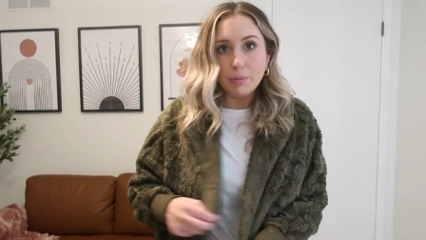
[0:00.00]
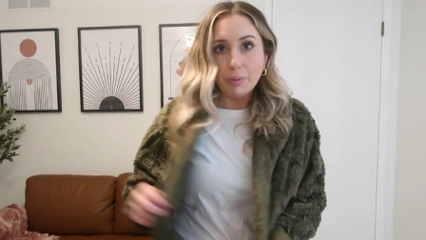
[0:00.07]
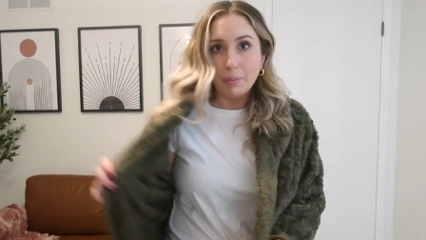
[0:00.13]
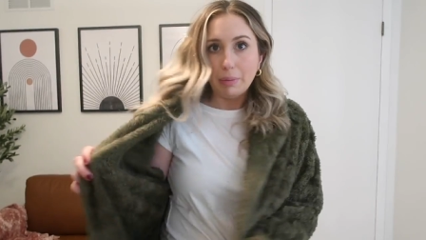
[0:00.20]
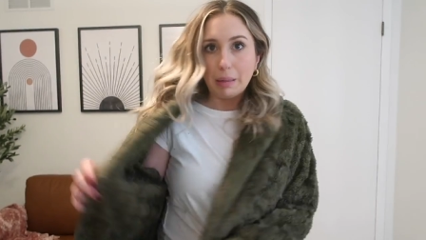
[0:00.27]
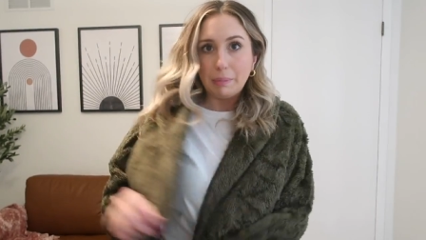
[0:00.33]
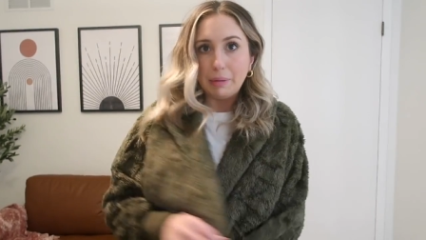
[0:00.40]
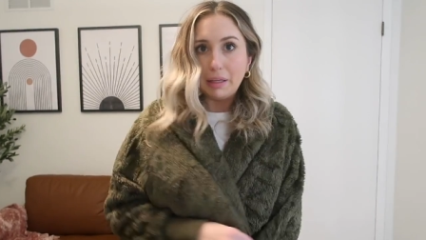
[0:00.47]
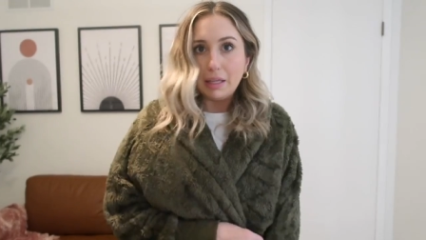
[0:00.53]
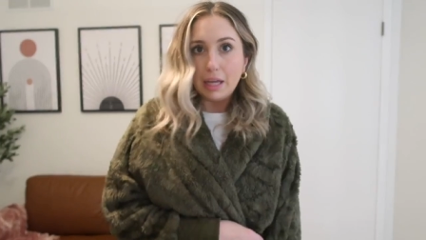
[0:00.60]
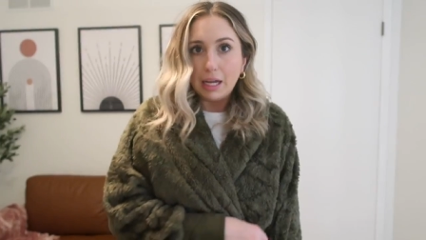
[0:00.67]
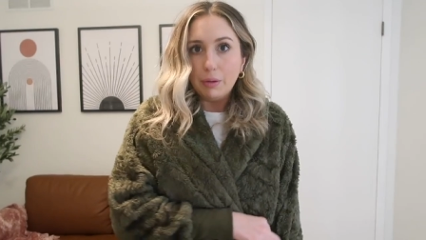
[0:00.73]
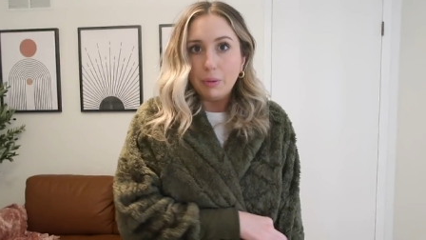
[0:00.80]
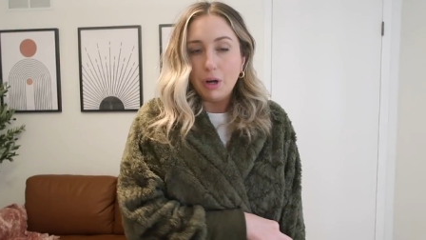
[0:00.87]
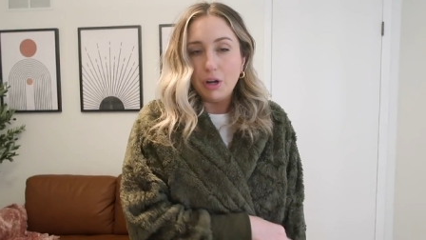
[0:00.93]
but maybe
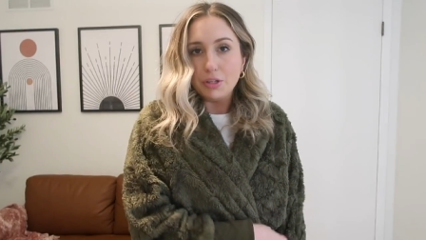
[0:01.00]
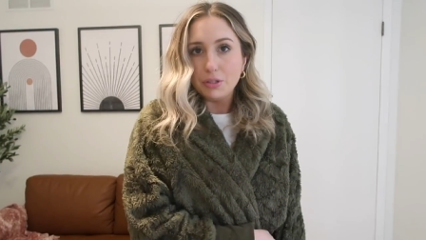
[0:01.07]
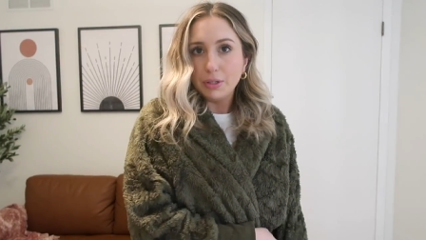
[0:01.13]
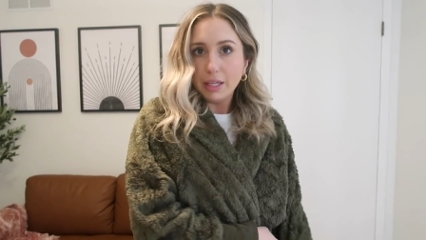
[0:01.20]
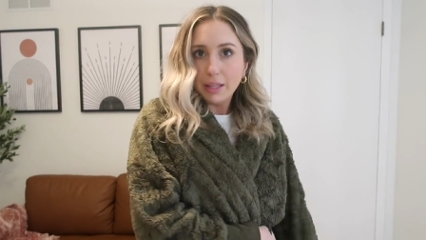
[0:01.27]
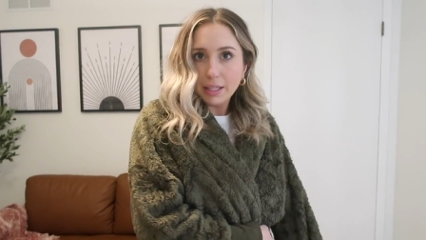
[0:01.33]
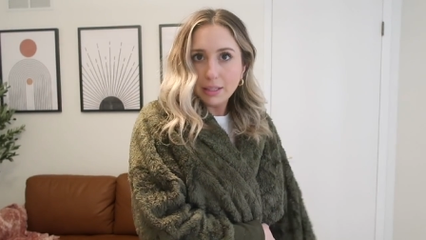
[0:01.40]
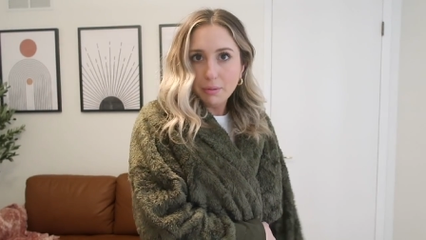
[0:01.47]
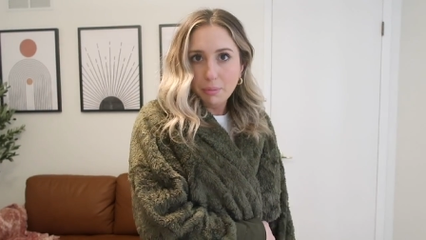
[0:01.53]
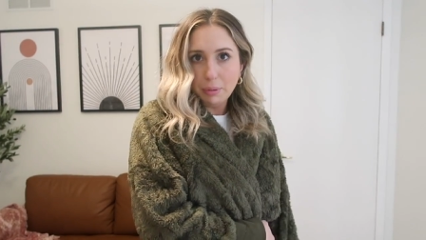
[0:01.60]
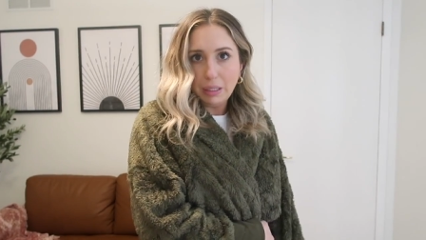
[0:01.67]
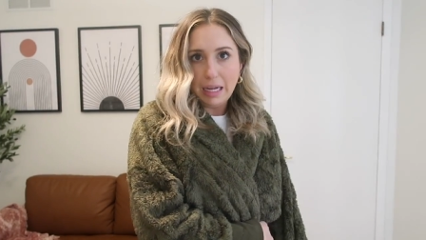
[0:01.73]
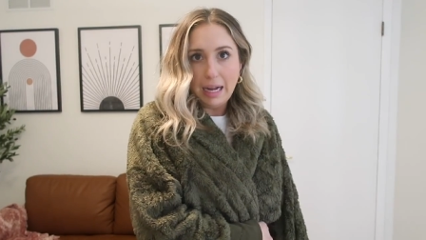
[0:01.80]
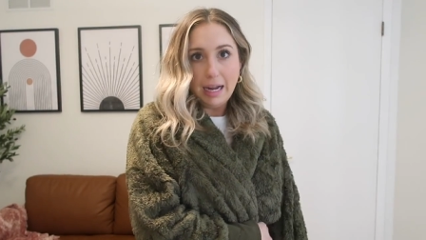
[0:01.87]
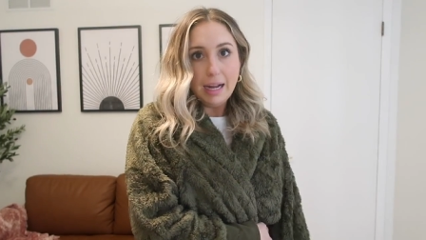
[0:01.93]
I will also get like the
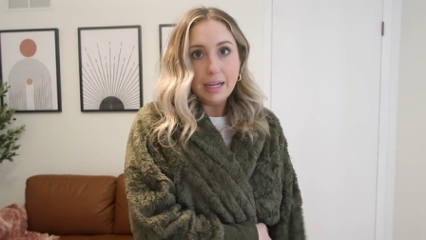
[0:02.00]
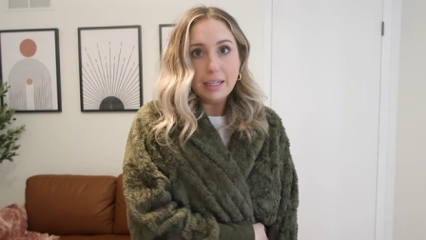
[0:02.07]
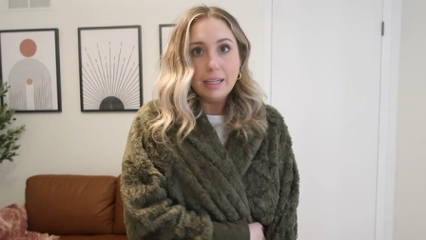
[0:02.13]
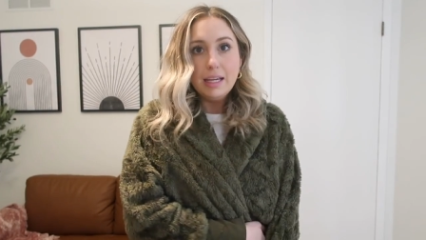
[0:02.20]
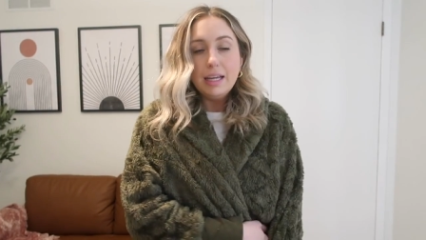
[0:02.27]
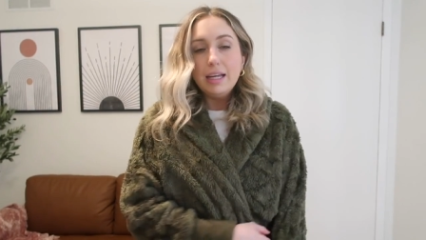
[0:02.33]
black.